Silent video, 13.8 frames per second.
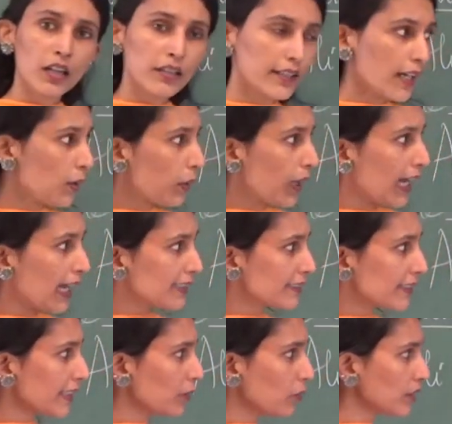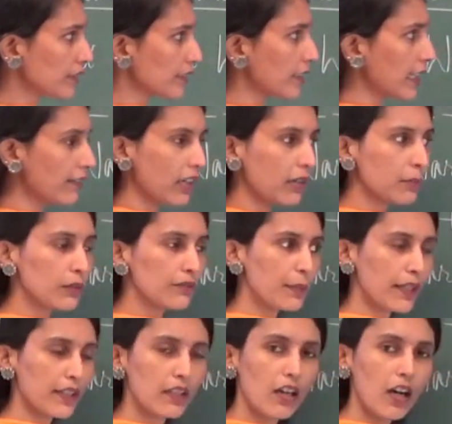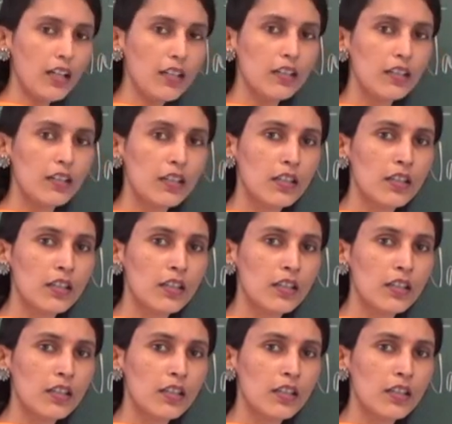Now, as he was the Nawab of Bengal,